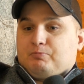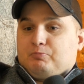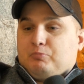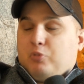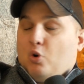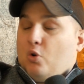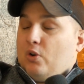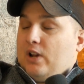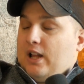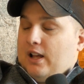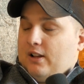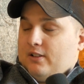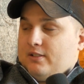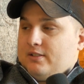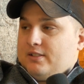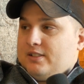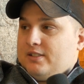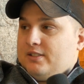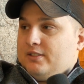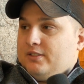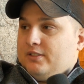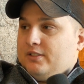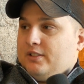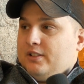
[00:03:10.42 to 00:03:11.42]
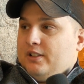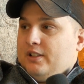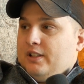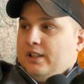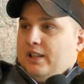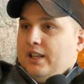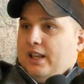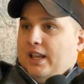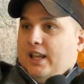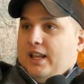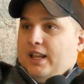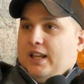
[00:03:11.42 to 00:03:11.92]
pronounced.
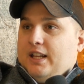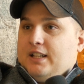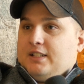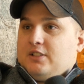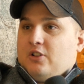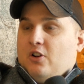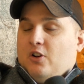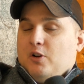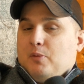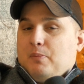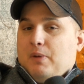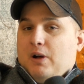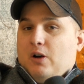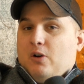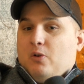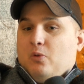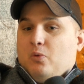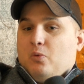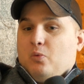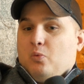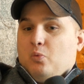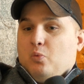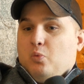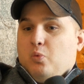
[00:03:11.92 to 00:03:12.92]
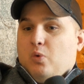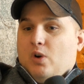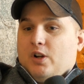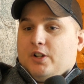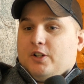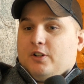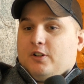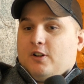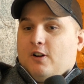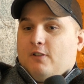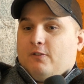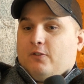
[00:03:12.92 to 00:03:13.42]
And it's all about what
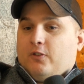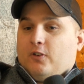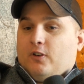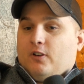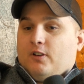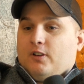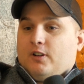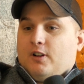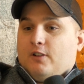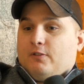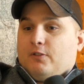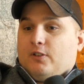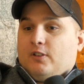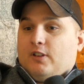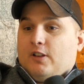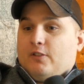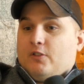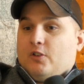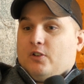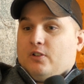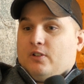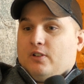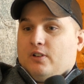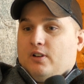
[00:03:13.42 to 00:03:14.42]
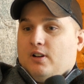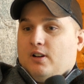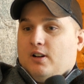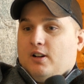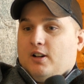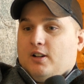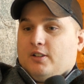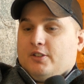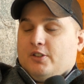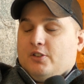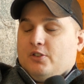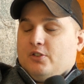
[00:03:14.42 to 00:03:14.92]
your comfort level.
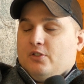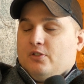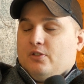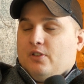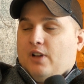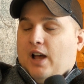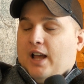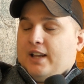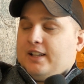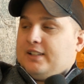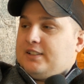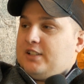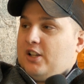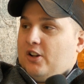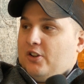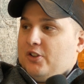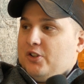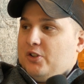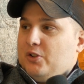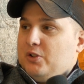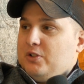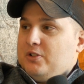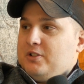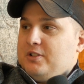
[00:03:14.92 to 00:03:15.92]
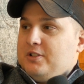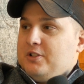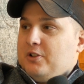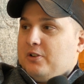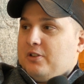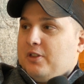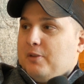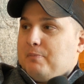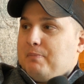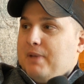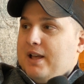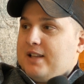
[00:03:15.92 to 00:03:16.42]
I could tell
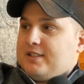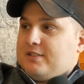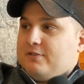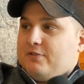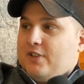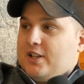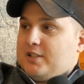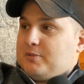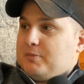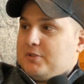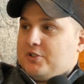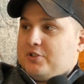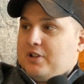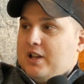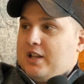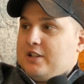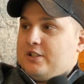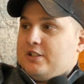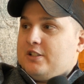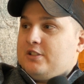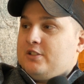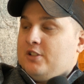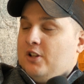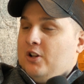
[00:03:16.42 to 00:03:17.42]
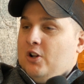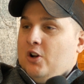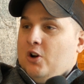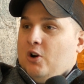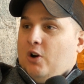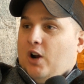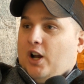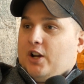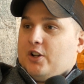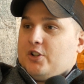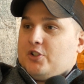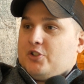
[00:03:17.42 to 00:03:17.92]
you, the best investment strategies,
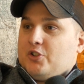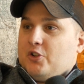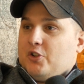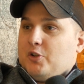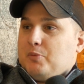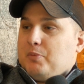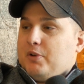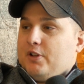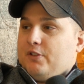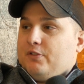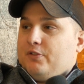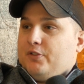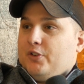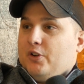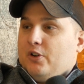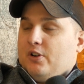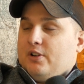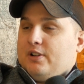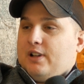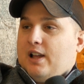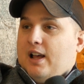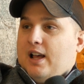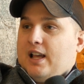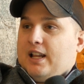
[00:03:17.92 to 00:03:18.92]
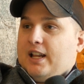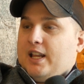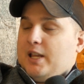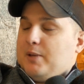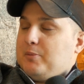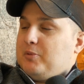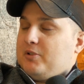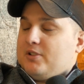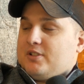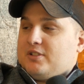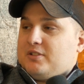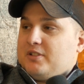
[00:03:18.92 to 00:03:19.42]
or I could show you, but if you're not
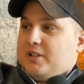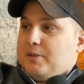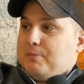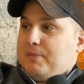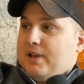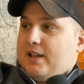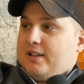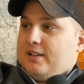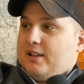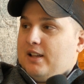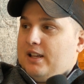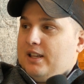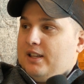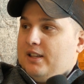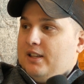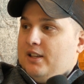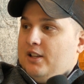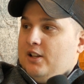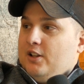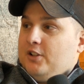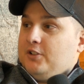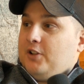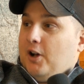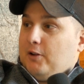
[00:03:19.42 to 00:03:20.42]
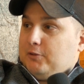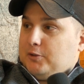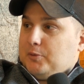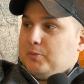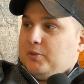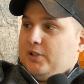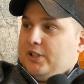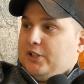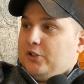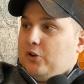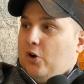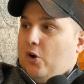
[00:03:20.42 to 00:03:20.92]
able to sleep at night
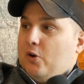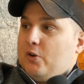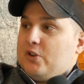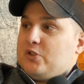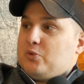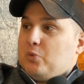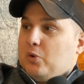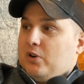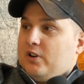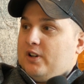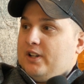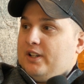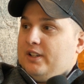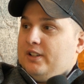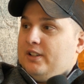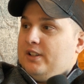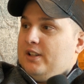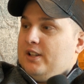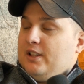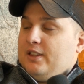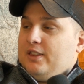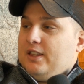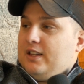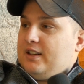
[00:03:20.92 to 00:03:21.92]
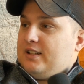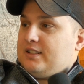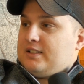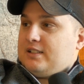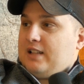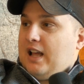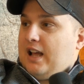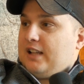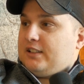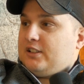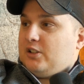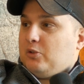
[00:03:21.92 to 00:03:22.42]
comfortably, you're always worrying, then it's
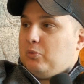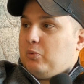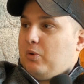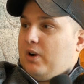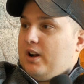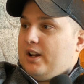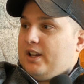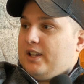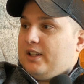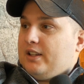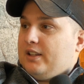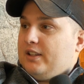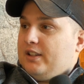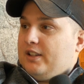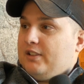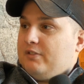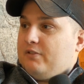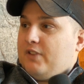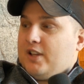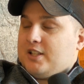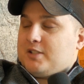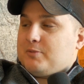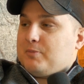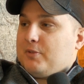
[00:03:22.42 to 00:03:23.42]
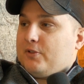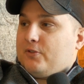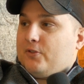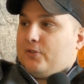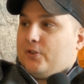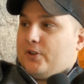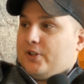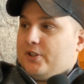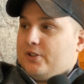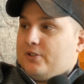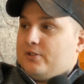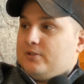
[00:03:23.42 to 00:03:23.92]
not the right investment
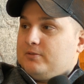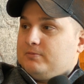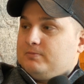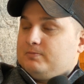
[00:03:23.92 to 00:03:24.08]
for you.